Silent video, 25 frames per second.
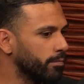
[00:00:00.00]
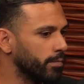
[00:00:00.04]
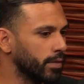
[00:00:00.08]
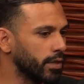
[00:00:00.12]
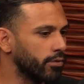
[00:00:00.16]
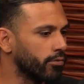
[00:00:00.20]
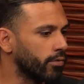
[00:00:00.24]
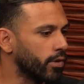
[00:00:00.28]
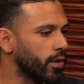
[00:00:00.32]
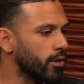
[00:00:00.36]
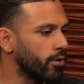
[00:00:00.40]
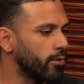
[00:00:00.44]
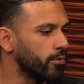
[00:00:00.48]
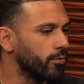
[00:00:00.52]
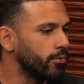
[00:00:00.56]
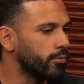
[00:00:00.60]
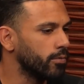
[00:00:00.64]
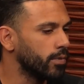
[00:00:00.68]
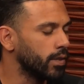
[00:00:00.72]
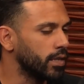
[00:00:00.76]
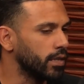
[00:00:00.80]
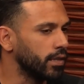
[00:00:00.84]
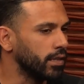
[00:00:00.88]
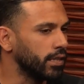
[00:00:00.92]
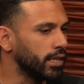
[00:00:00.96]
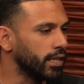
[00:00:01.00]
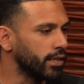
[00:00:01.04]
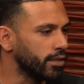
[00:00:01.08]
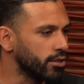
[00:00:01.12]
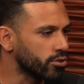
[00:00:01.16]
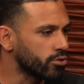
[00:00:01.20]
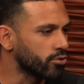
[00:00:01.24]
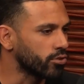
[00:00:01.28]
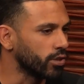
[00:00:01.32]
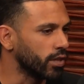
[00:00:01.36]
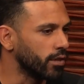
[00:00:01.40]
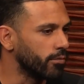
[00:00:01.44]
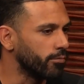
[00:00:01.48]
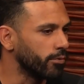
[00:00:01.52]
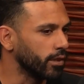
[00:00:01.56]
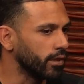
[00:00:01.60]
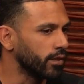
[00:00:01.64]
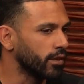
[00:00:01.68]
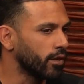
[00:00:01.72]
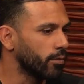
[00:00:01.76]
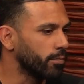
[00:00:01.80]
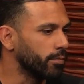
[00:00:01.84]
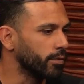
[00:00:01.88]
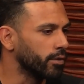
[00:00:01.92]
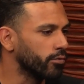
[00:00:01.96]
me grow in the industry, really
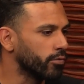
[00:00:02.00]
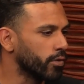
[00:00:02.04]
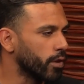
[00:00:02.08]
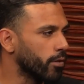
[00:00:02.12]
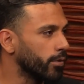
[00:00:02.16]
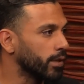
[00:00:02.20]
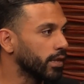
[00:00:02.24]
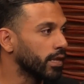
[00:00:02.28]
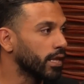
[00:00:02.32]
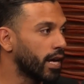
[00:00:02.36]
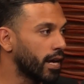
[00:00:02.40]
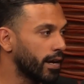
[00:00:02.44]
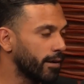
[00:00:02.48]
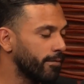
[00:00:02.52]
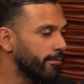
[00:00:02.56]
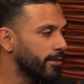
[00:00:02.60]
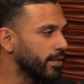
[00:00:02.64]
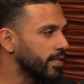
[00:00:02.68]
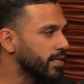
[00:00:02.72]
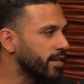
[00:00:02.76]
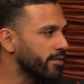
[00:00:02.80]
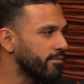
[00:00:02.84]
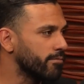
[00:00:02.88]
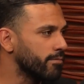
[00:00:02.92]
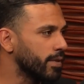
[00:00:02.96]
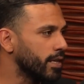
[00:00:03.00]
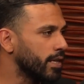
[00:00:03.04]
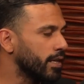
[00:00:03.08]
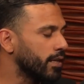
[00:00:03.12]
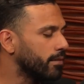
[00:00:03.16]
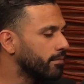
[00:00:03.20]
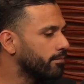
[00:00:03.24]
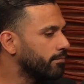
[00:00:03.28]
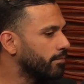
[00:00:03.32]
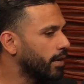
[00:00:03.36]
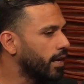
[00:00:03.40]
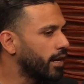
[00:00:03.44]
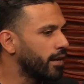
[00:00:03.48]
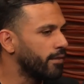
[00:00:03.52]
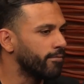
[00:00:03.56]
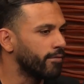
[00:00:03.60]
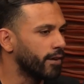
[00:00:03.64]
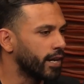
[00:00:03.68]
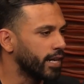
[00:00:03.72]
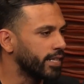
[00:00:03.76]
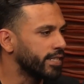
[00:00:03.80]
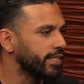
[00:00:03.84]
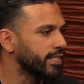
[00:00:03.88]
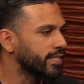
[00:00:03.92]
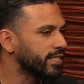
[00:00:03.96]
helped me grow in life, has given me
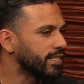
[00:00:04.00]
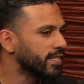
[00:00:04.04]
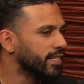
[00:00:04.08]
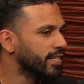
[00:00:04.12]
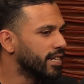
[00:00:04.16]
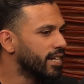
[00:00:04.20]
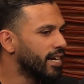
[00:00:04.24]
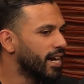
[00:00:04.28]
advice.